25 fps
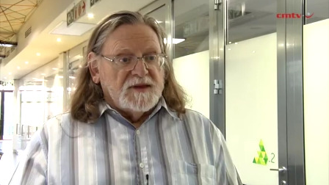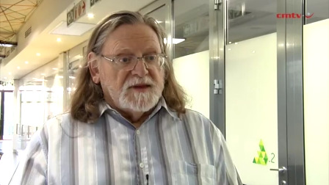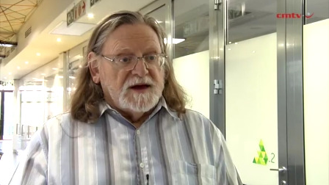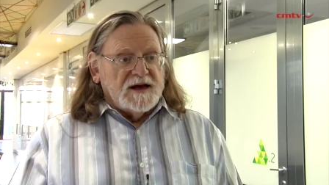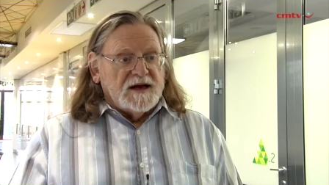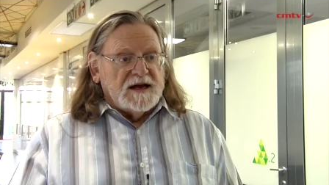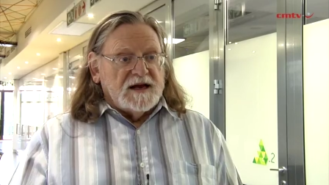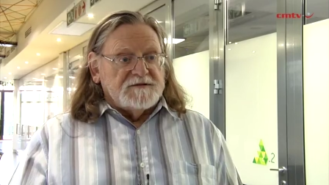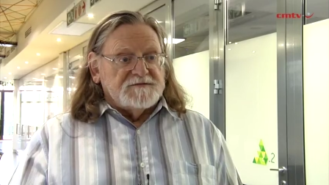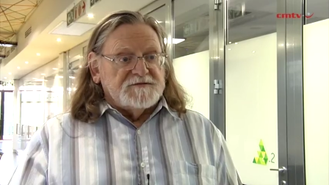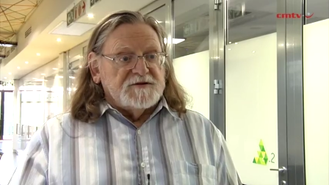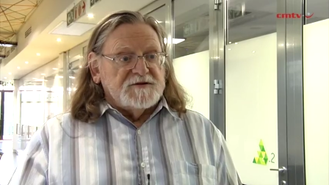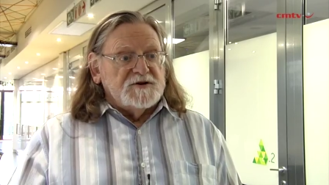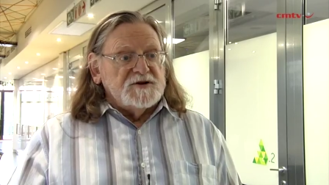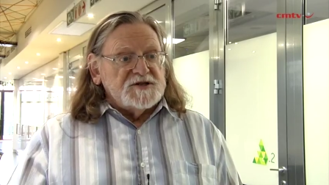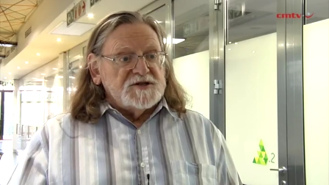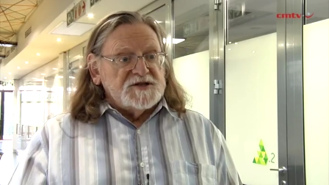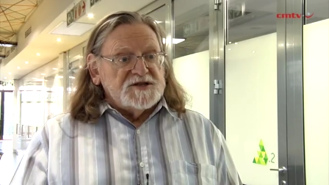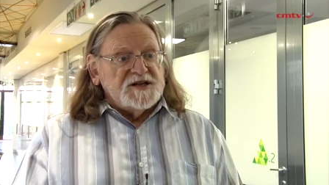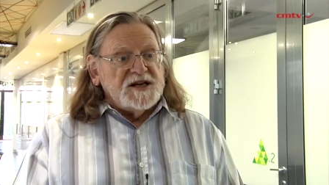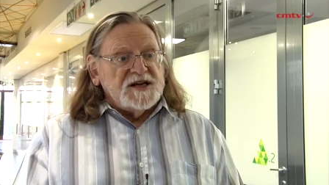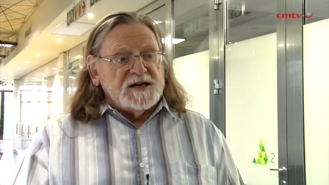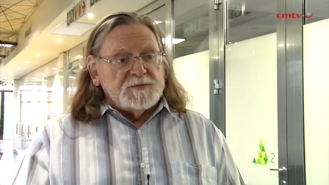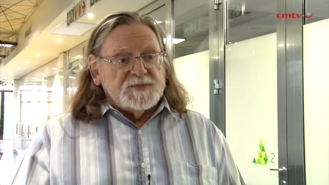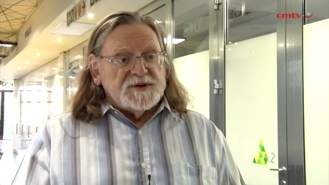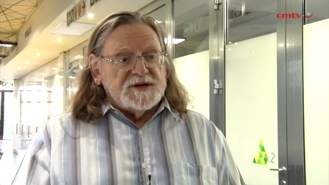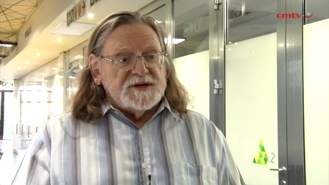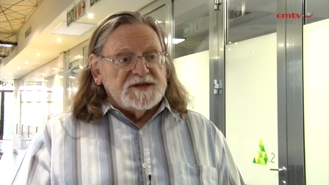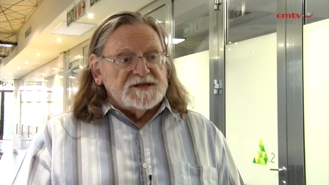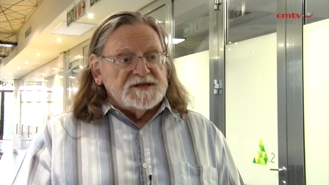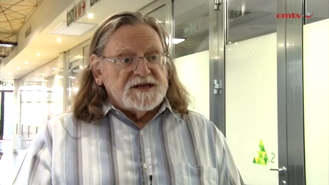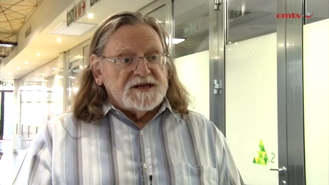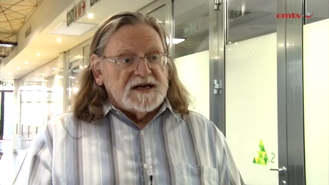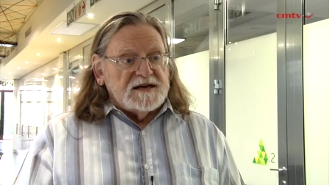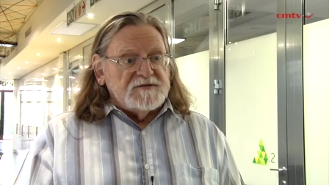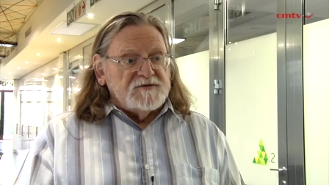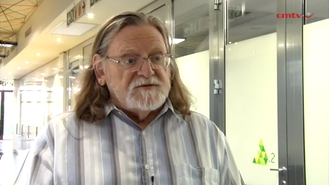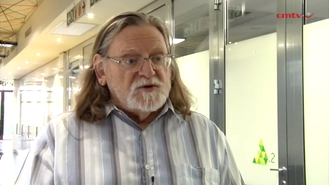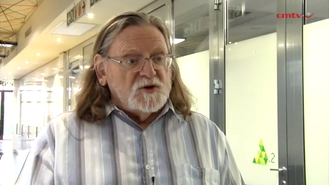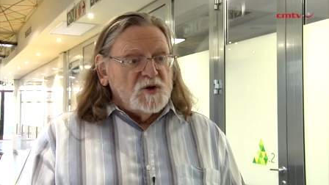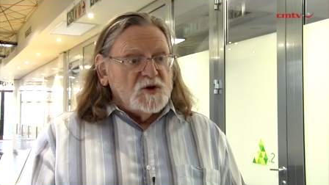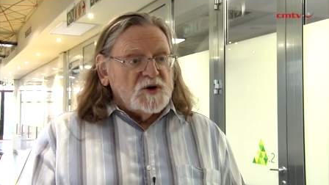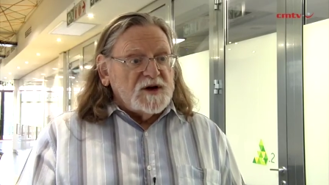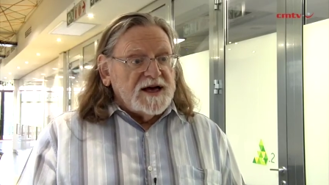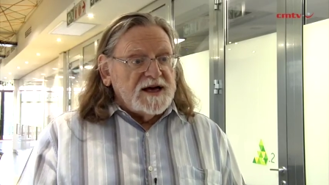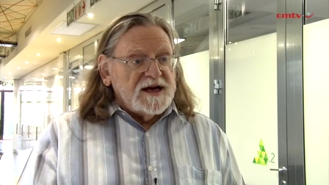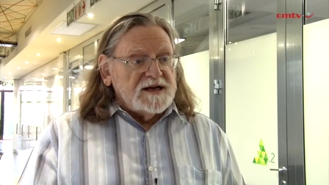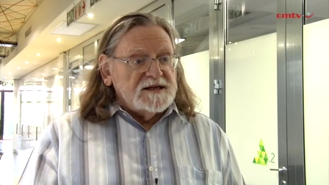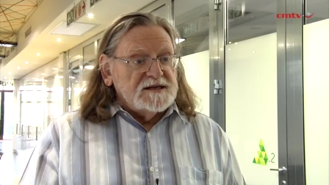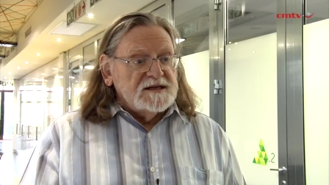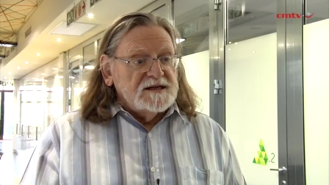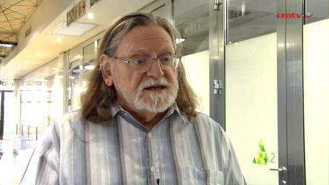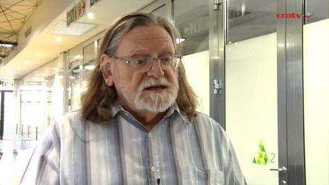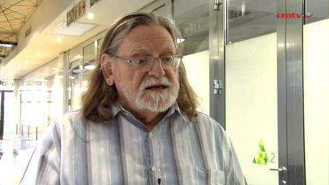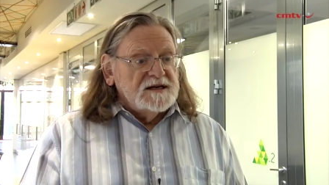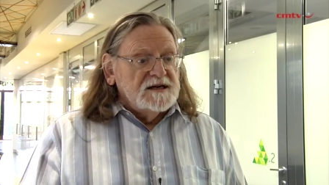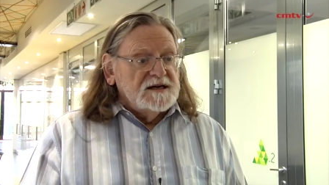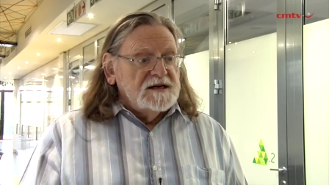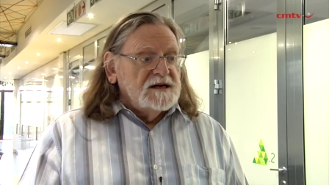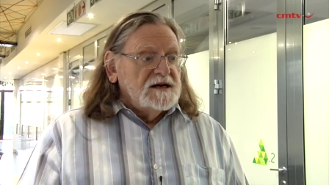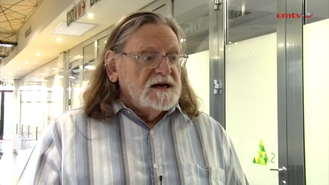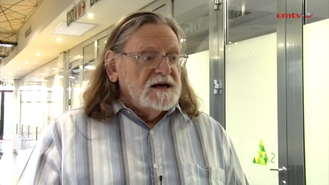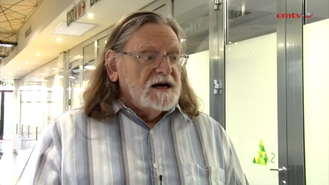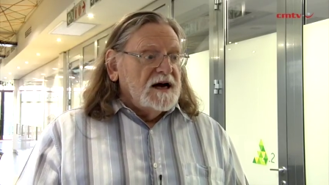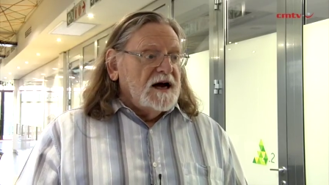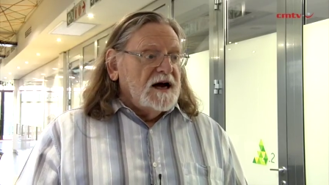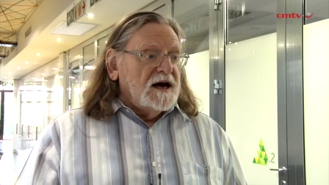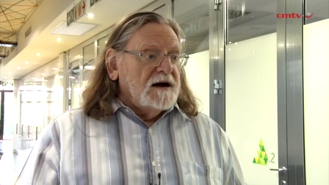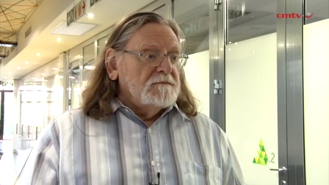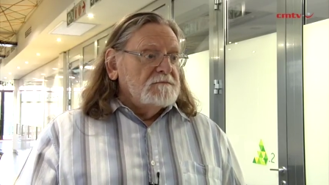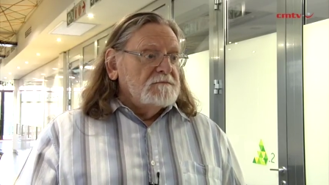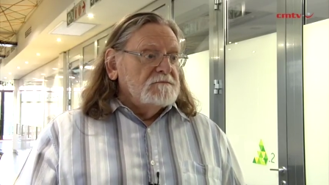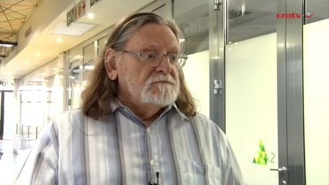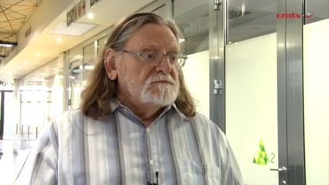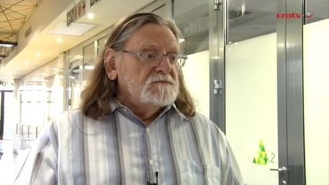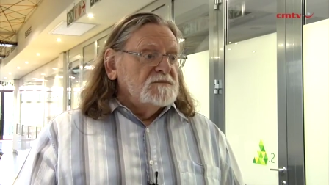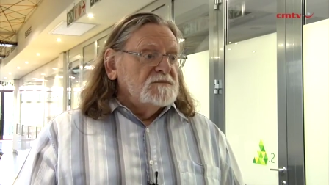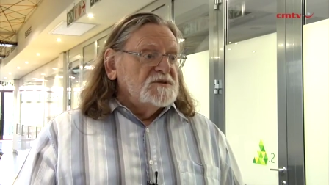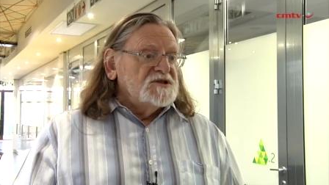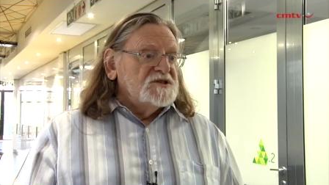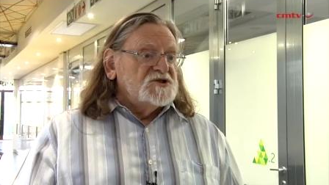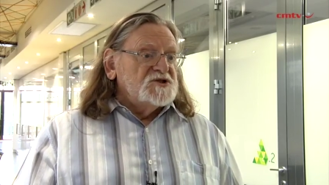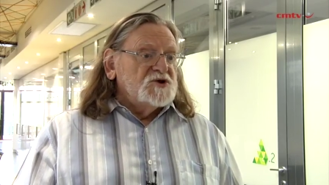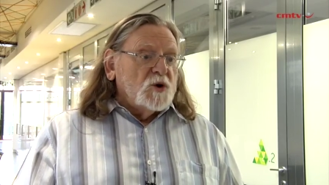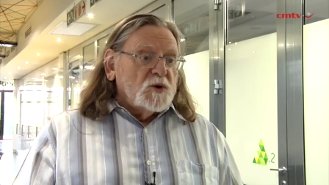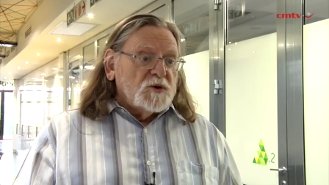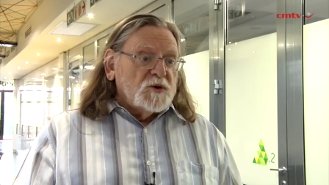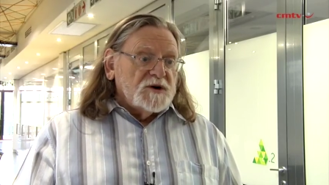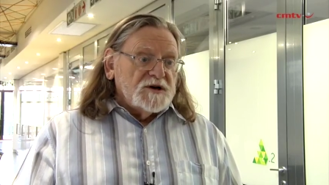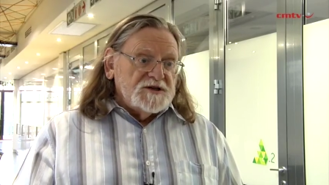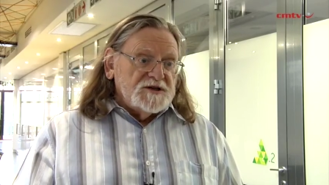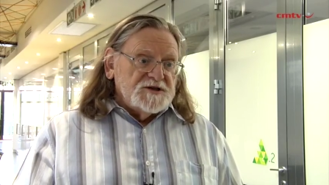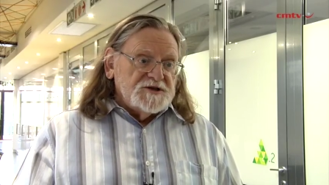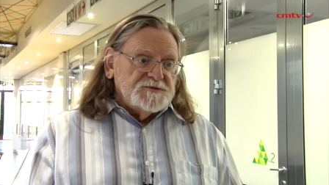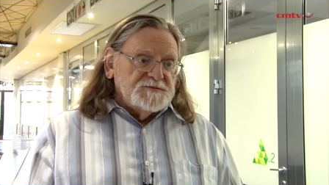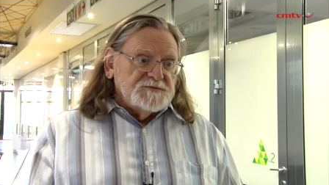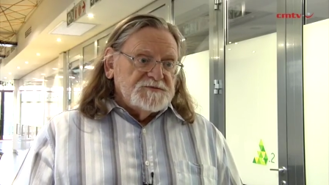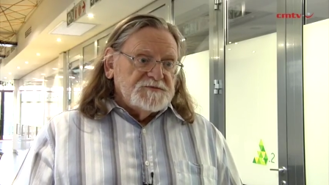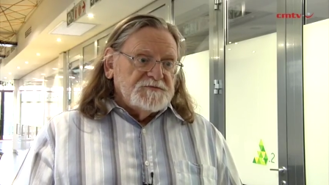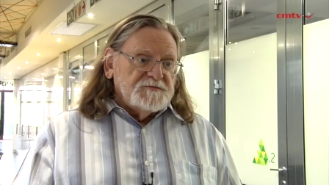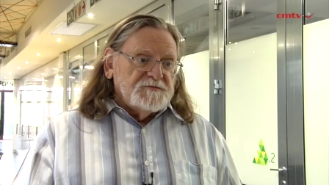And our first step is to have a look at um, storage.